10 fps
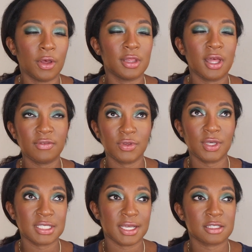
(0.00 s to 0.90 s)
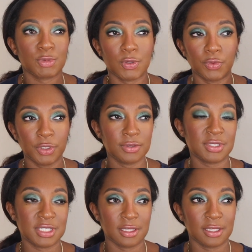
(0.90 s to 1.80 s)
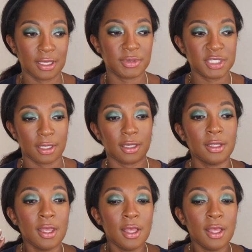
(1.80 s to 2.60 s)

a lot of you guys ask me, what do you sell on Amazon?